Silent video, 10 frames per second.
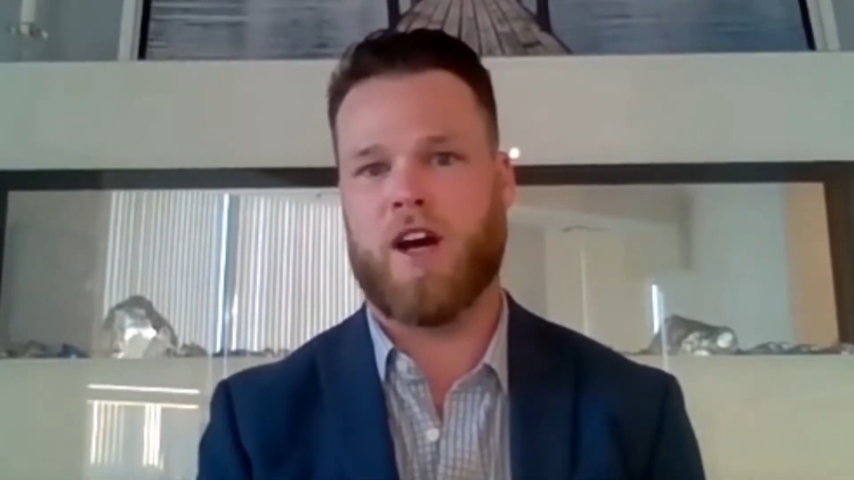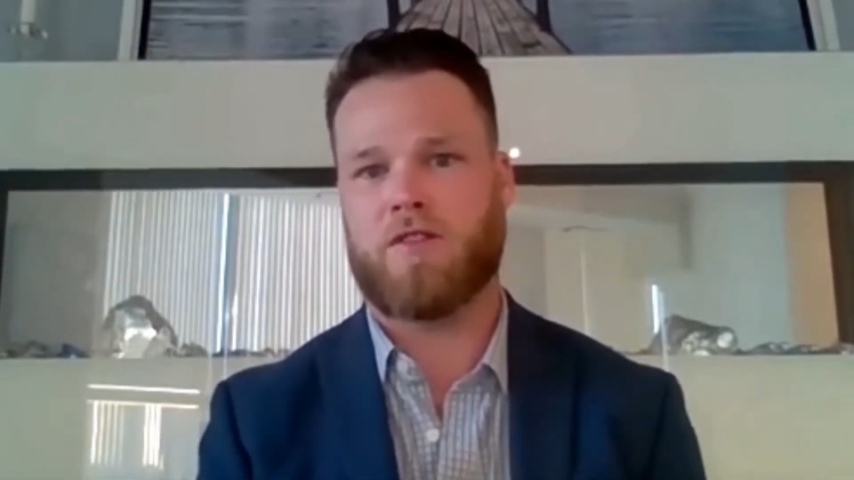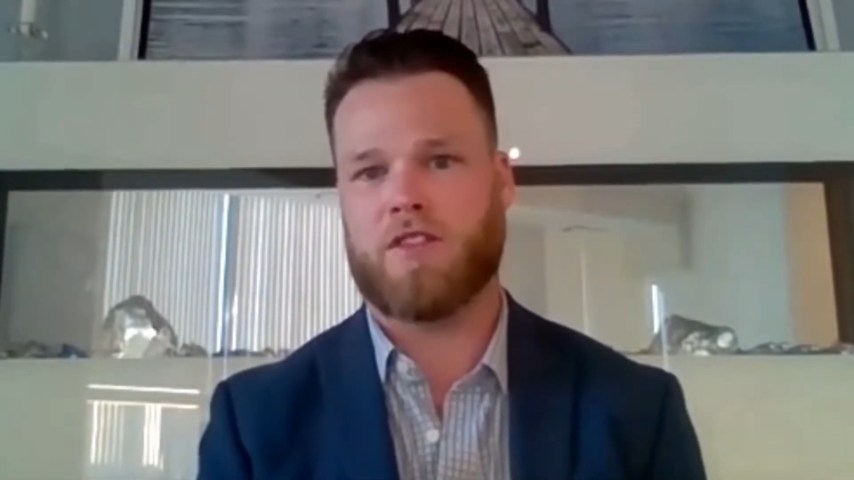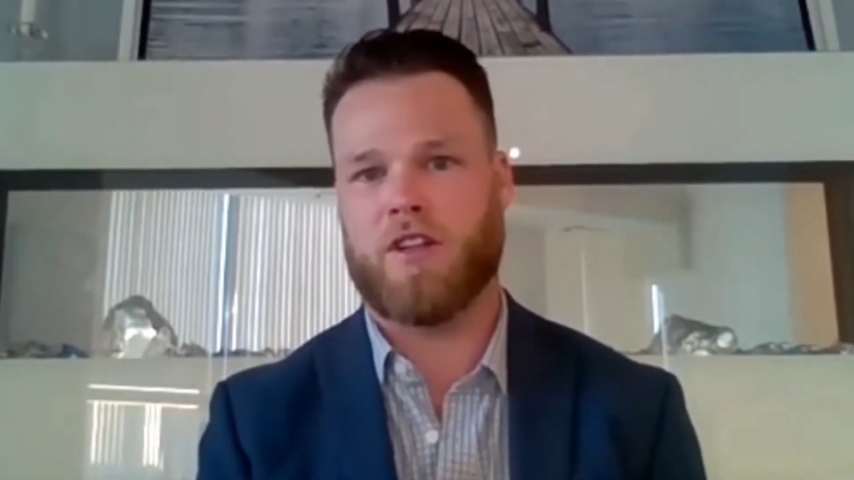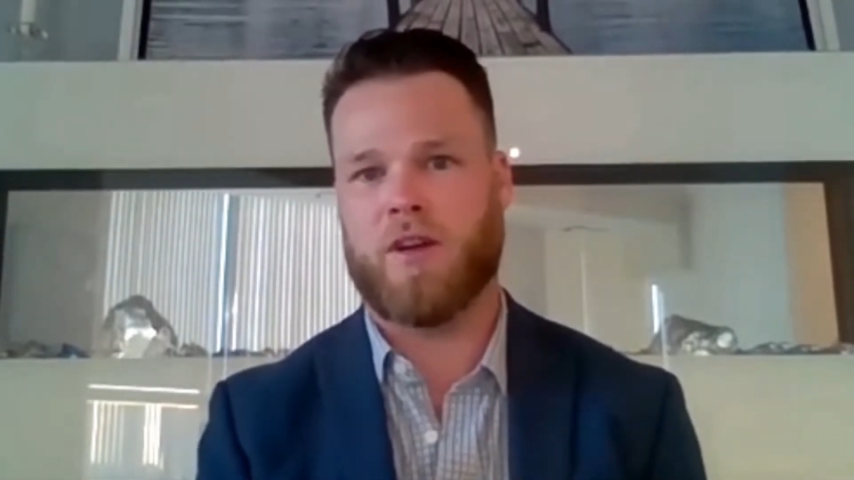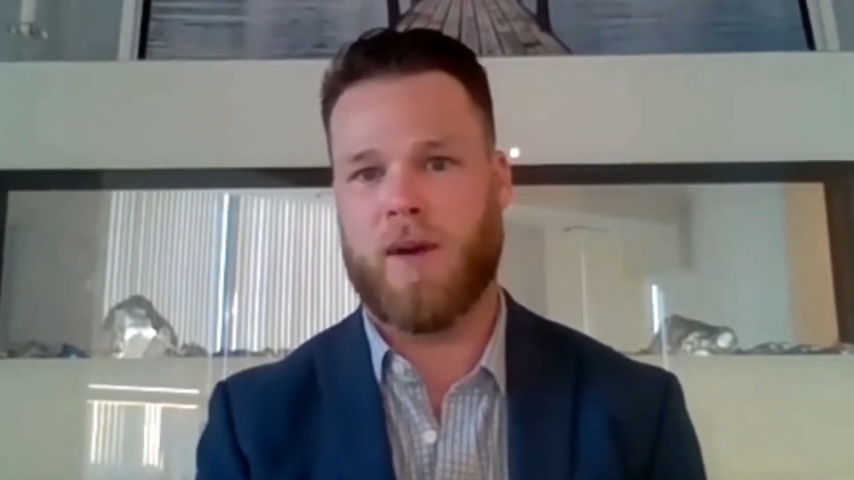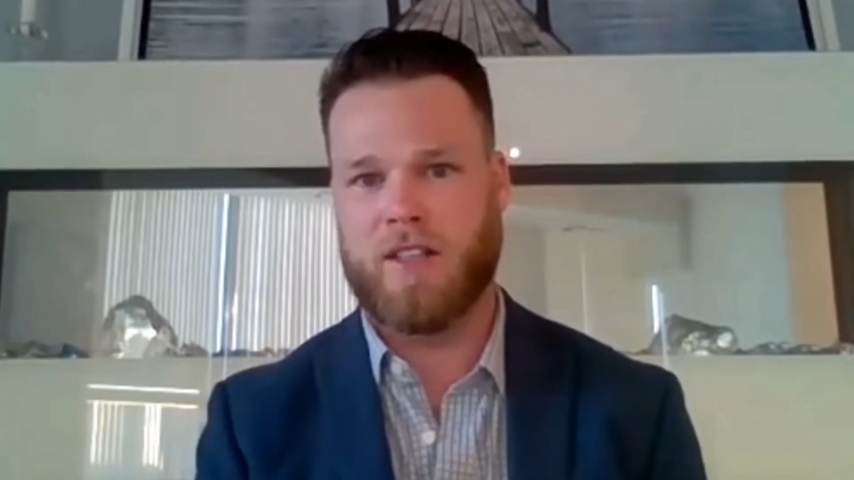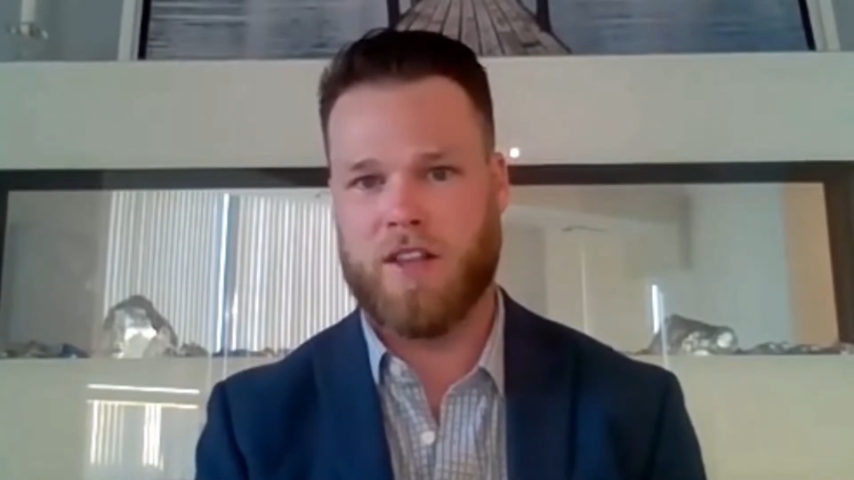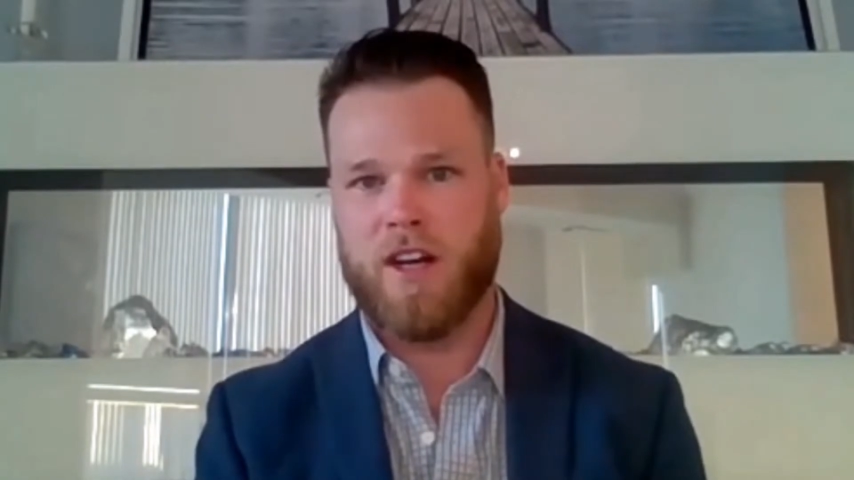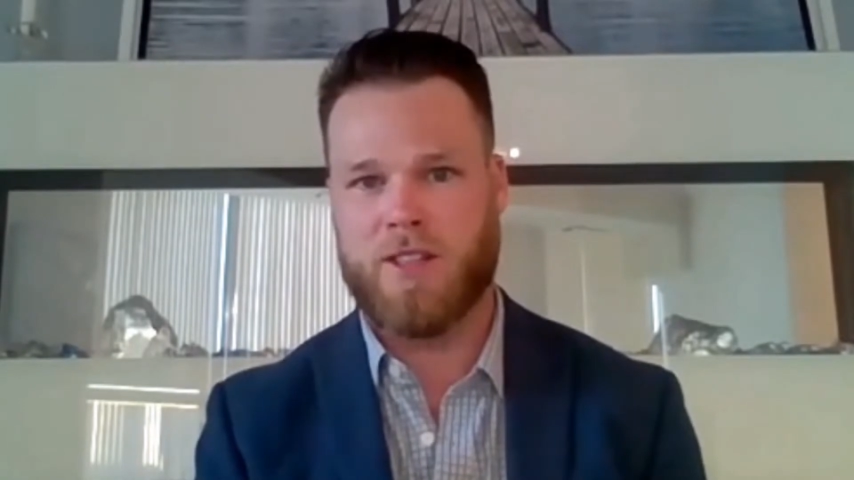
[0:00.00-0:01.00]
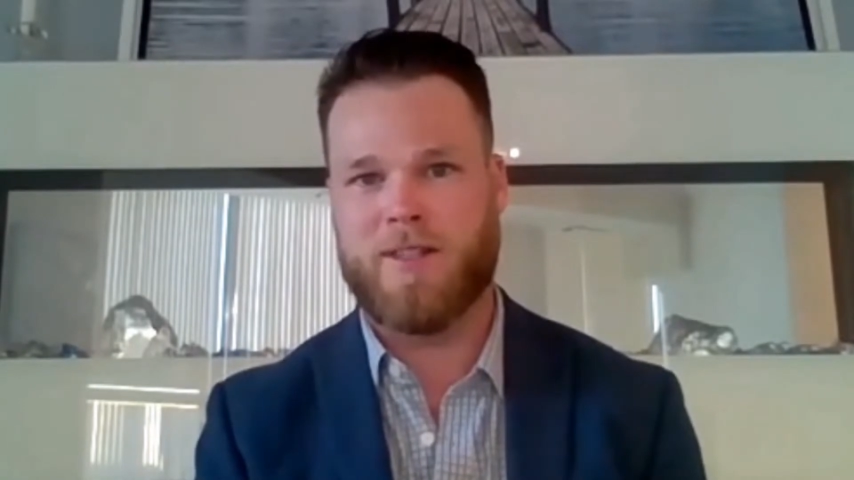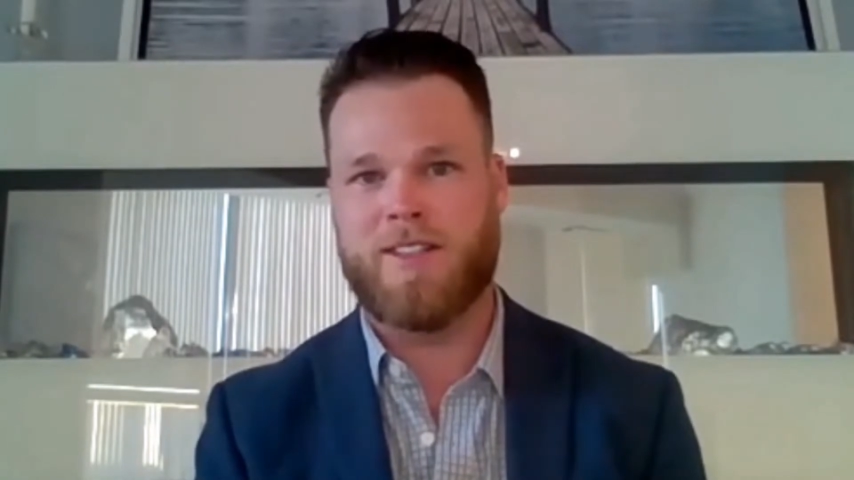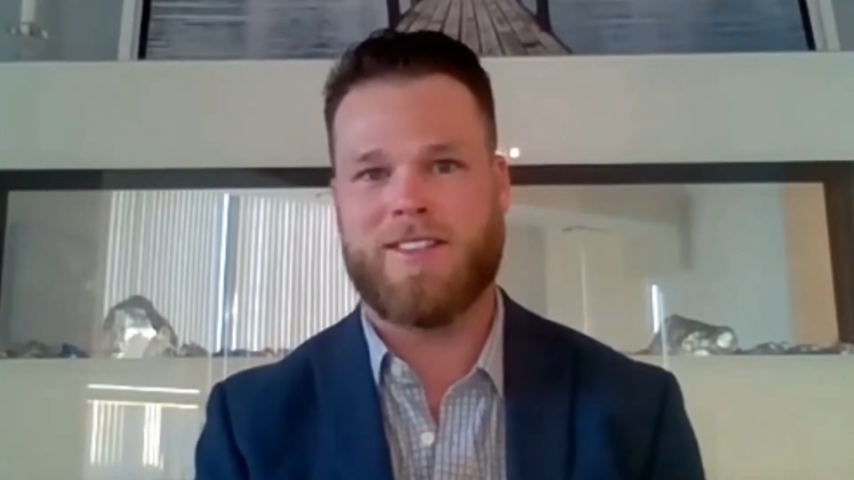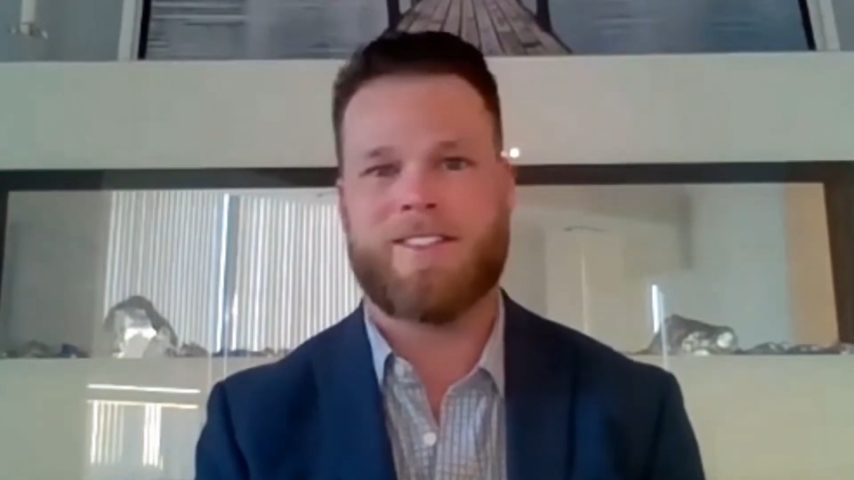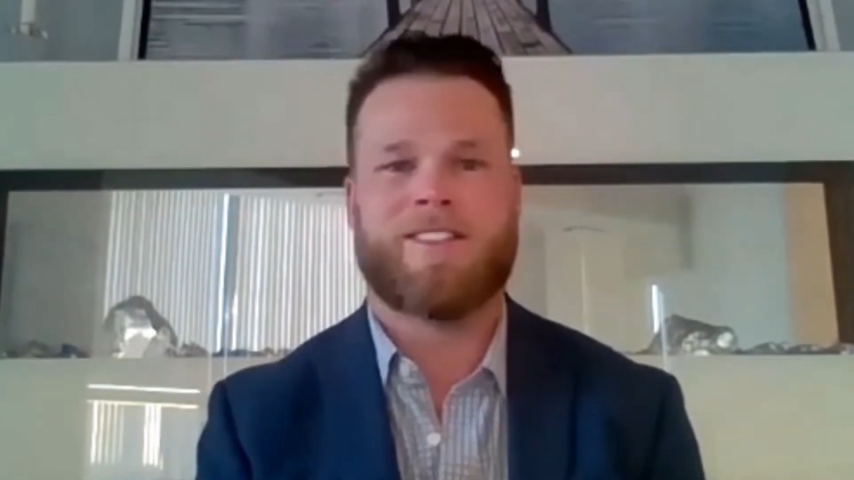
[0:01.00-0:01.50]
Officer, Abbas Osman,